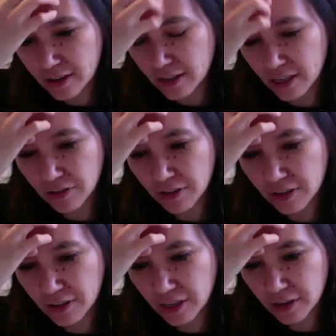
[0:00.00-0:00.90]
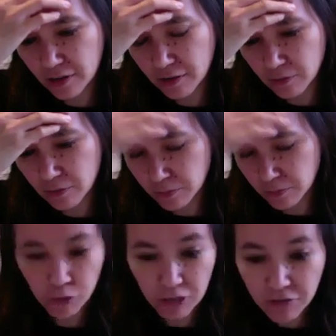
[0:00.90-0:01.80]
it,
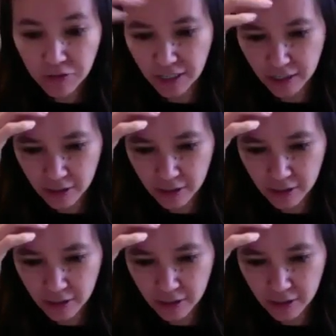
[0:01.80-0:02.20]
briefly,